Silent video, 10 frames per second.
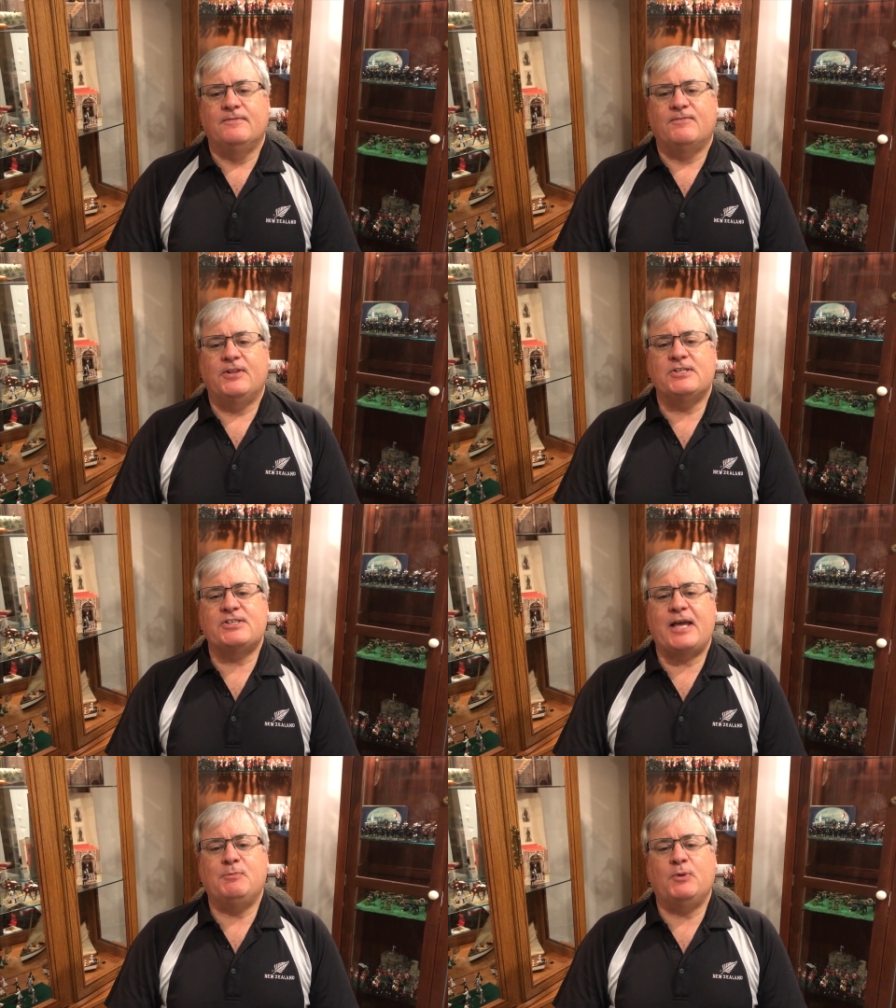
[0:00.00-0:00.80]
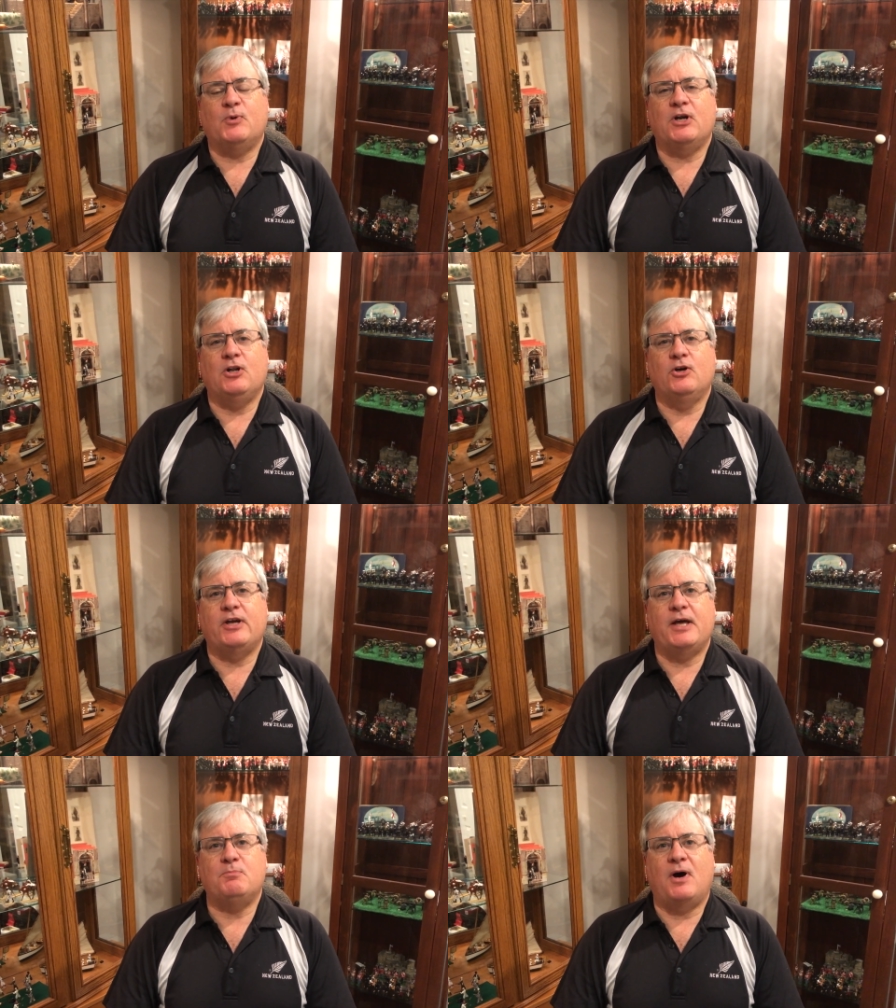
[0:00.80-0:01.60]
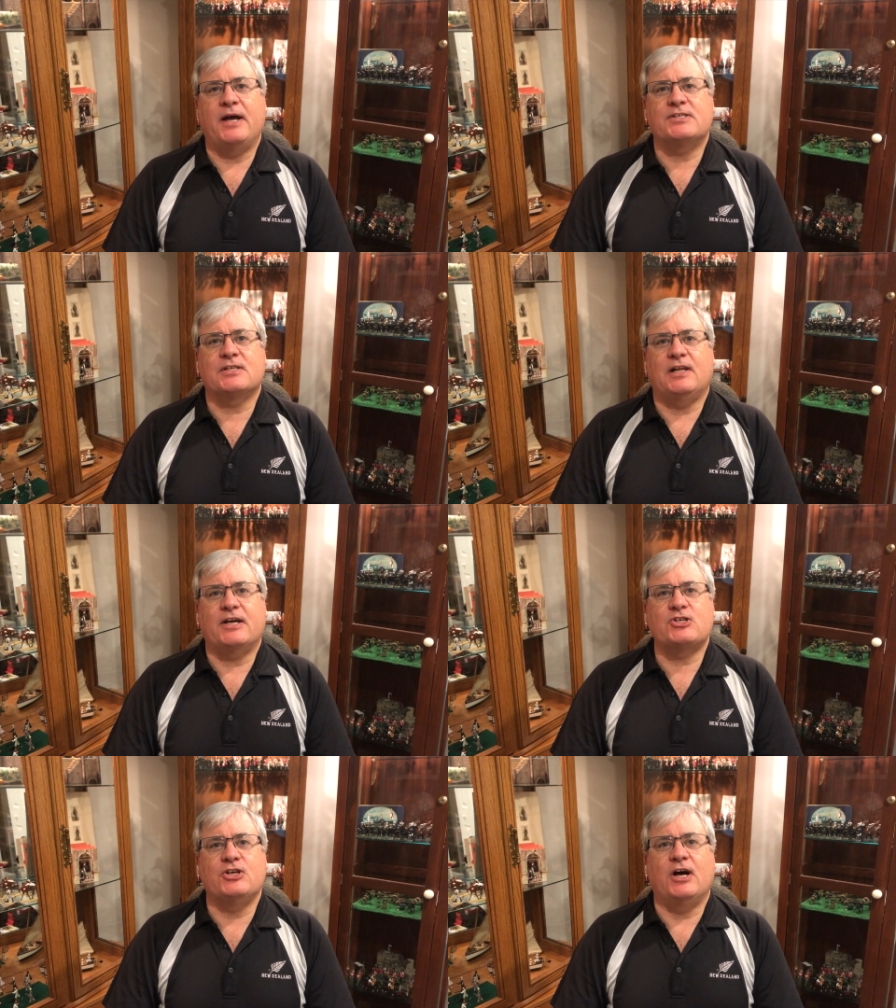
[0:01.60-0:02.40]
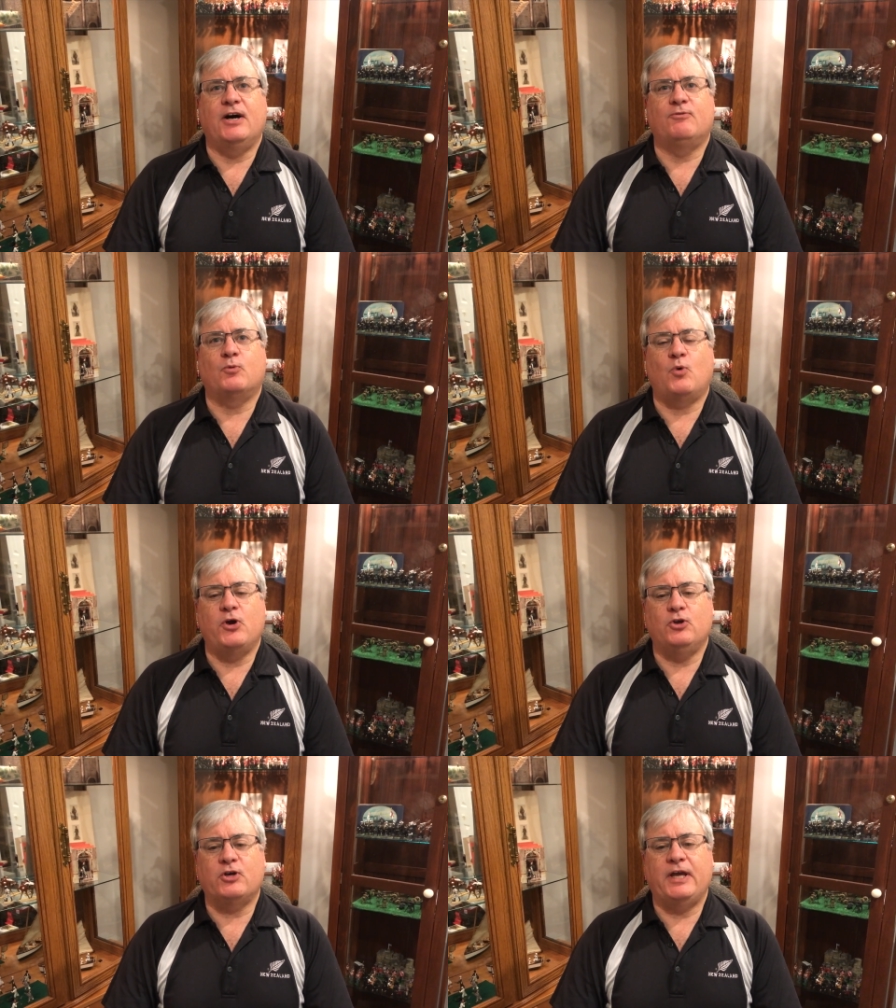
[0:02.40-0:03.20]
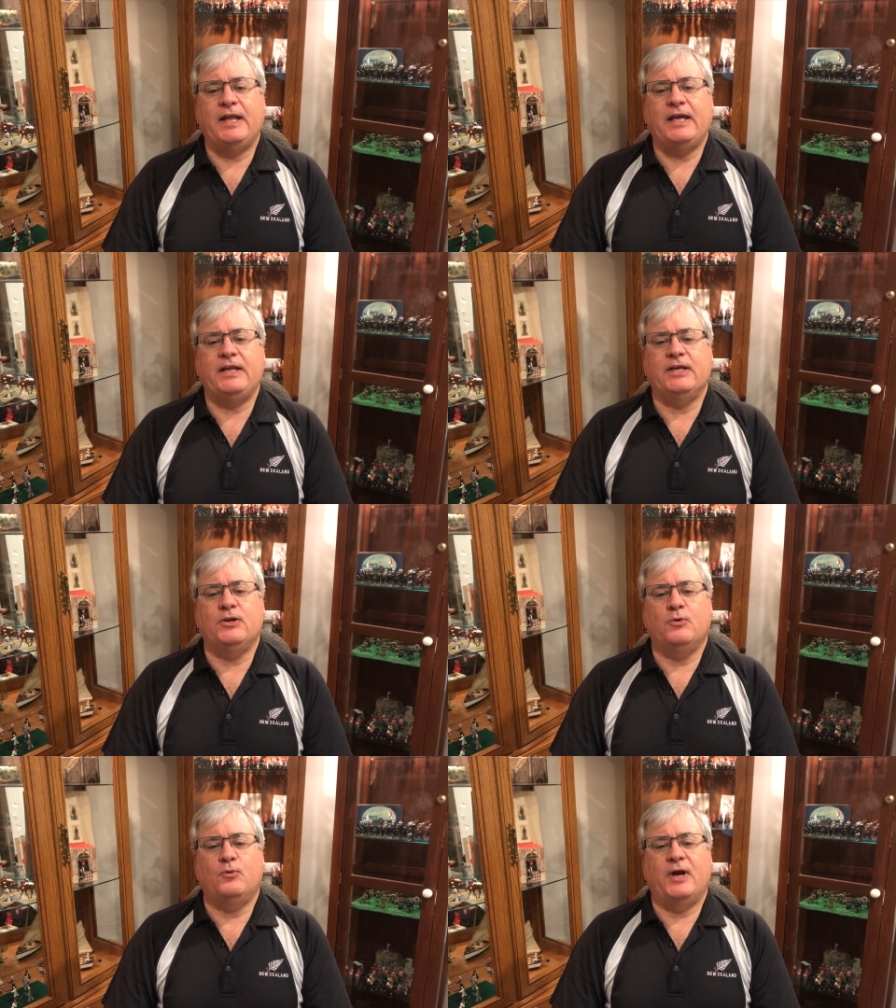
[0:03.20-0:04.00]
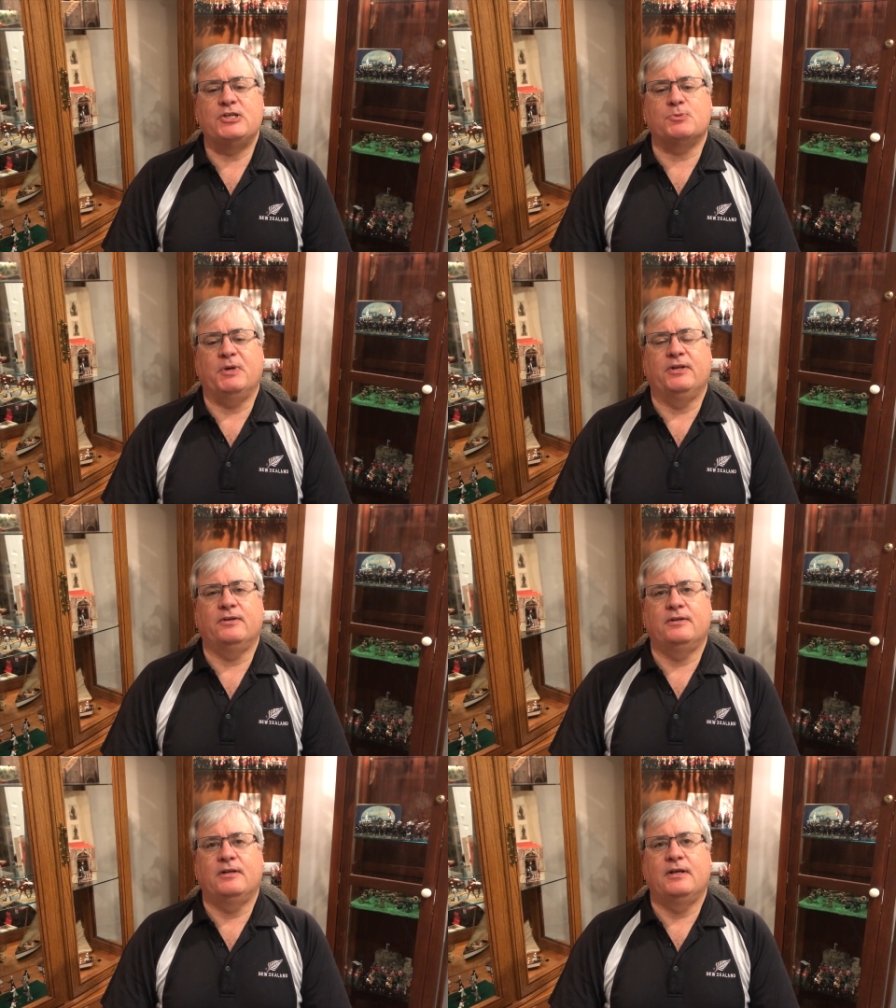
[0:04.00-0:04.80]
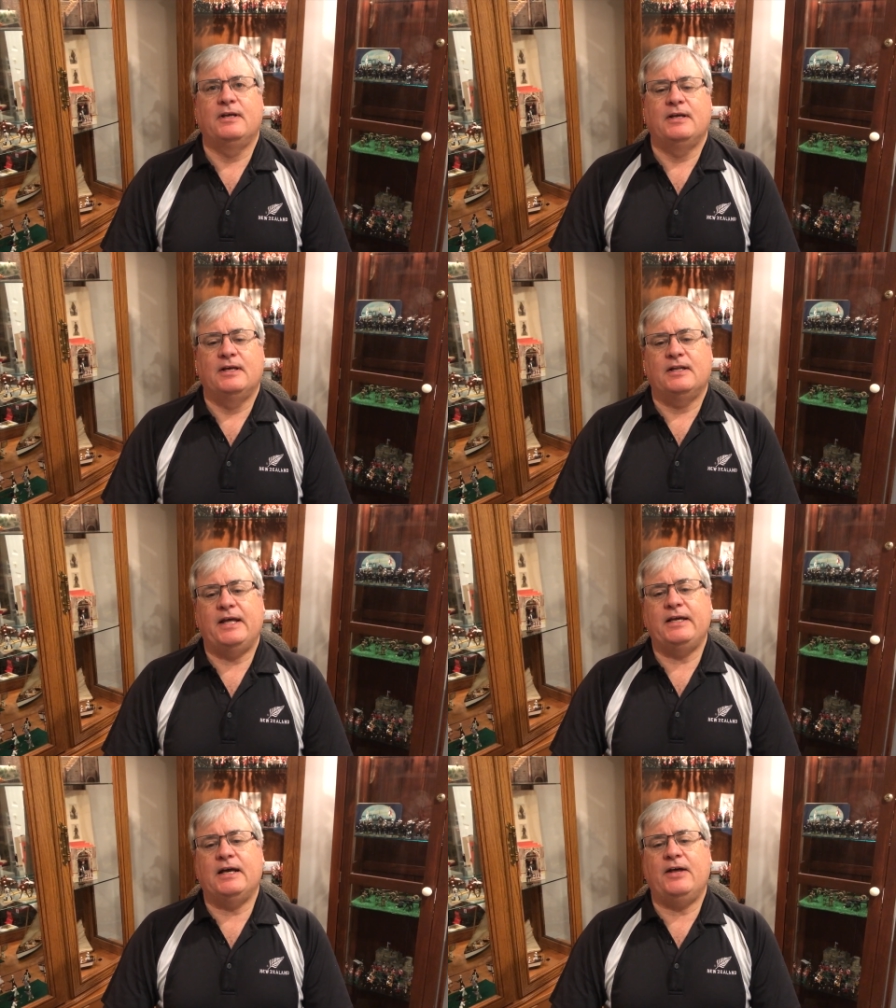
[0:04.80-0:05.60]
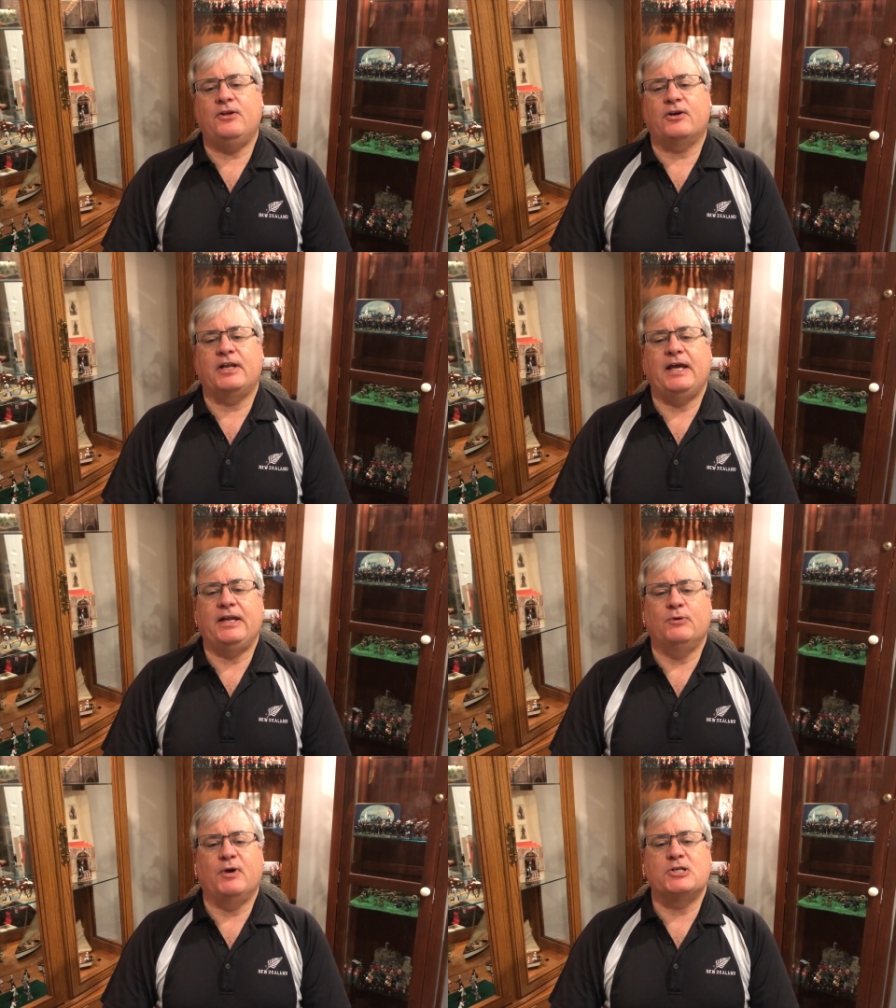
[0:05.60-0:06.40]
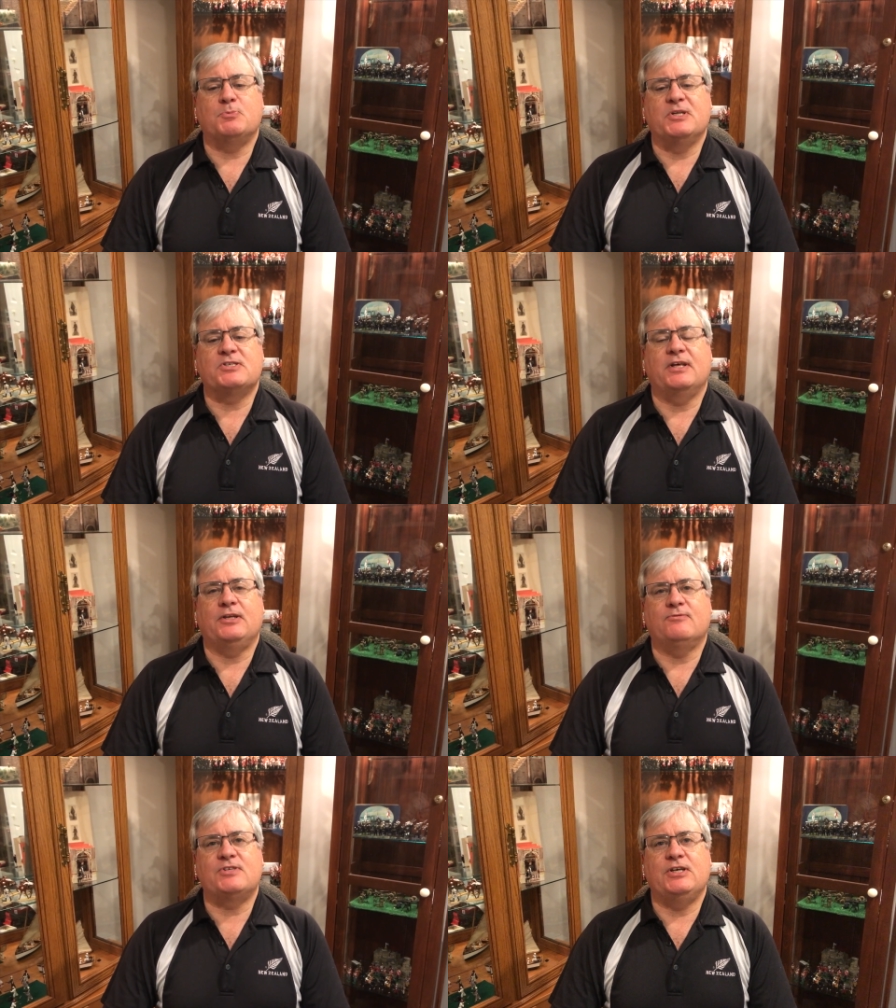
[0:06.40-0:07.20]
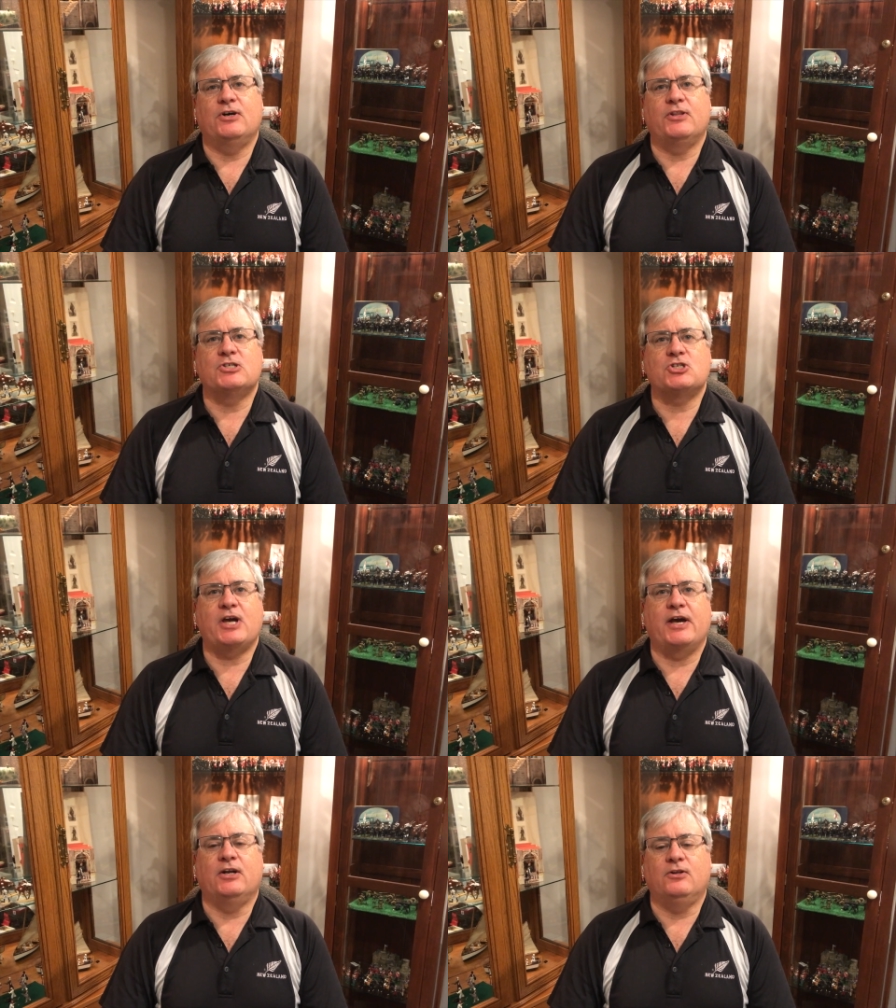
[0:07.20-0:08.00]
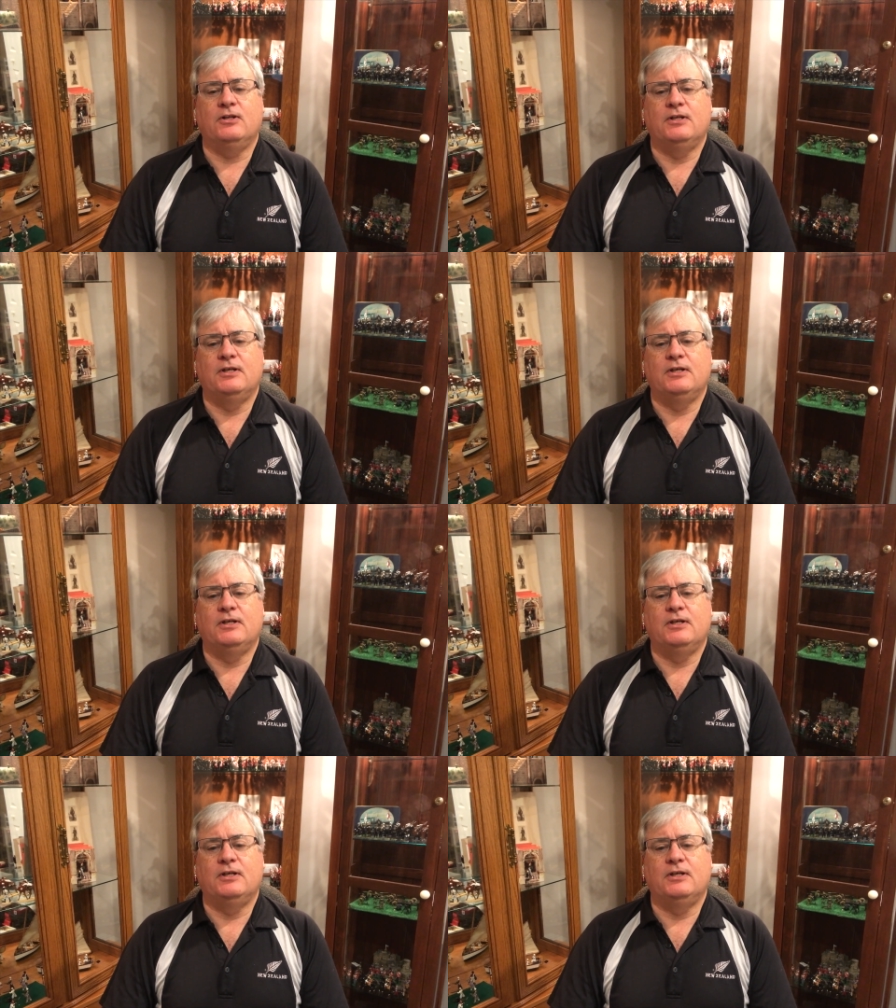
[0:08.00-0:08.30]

For this segment, we're going to look at my selection of Royal Canadian Regiment. Like other Canadian regiments that you've seen on this channel,